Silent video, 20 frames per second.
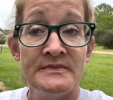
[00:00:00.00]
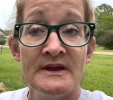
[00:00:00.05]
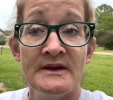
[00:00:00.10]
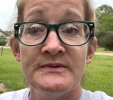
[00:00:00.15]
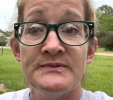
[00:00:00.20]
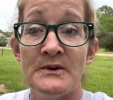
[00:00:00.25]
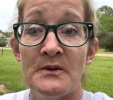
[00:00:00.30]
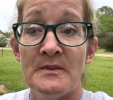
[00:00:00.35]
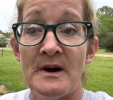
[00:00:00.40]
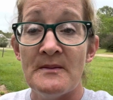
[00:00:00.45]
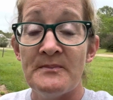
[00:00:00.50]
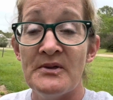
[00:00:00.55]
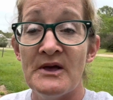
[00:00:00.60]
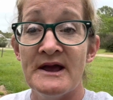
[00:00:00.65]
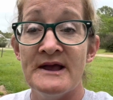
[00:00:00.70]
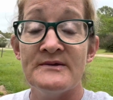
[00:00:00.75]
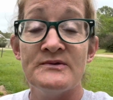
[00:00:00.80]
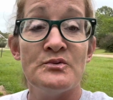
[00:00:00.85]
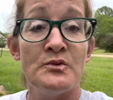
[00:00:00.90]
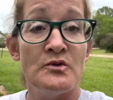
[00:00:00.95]
So my
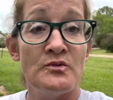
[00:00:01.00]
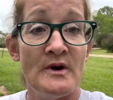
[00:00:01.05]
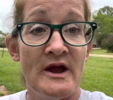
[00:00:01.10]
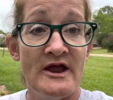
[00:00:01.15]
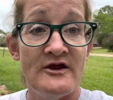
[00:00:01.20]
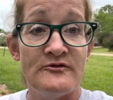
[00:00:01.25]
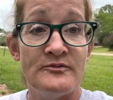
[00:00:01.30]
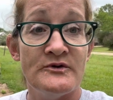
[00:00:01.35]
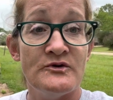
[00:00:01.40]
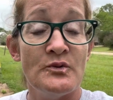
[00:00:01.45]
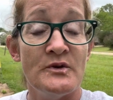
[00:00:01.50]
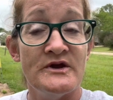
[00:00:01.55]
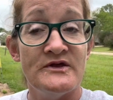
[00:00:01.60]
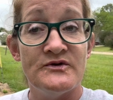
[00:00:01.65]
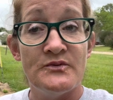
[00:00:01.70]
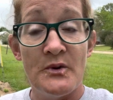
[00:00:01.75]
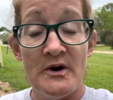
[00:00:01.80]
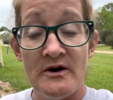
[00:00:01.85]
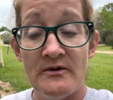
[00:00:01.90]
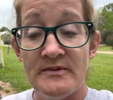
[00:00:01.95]
plants will range between
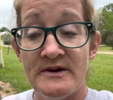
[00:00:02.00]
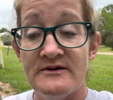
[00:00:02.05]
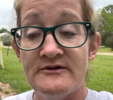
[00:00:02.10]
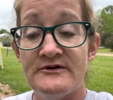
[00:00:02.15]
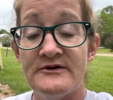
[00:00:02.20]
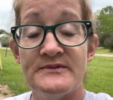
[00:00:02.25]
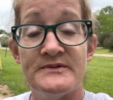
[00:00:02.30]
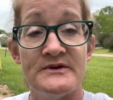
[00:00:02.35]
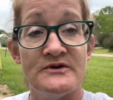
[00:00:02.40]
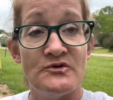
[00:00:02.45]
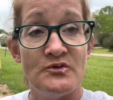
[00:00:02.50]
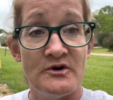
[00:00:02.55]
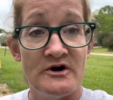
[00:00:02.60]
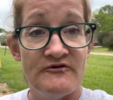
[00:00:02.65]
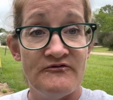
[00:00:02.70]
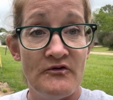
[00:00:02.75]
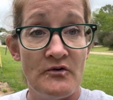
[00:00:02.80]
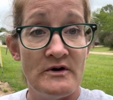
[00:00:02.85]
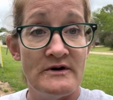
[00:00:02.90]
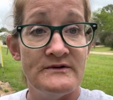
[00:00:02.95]
twelve inches and
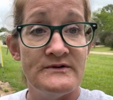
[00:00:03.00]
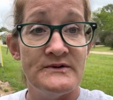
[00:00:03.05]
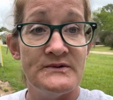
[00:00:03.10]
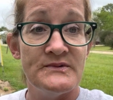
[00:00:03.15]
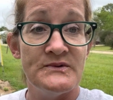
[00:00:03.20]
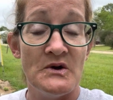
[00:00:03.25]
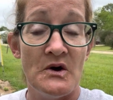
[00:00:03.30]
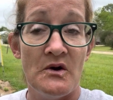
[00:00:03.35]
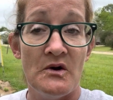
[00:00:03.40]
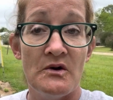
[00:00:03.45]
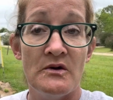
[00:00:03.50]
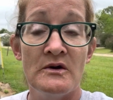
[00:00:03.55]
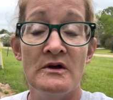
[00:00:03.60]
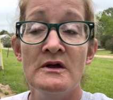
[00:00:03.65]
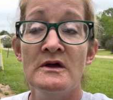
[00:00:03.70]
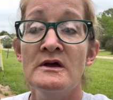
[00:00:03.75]
twenty-four inches tall,